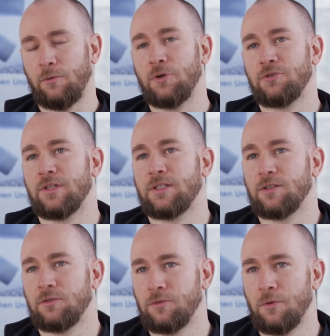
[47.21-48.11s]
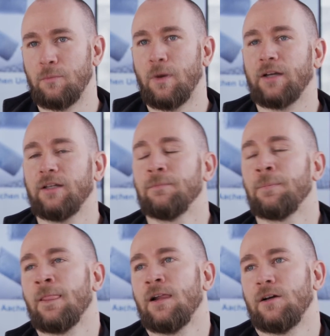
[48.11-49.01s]
wound dressing to the body,
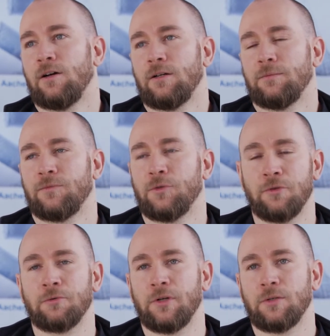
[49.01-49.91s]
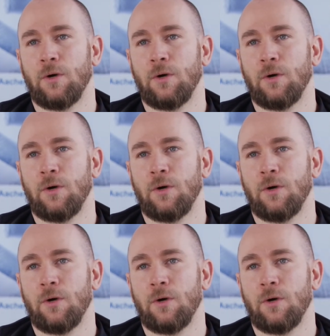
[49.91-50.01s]
um, to the chronic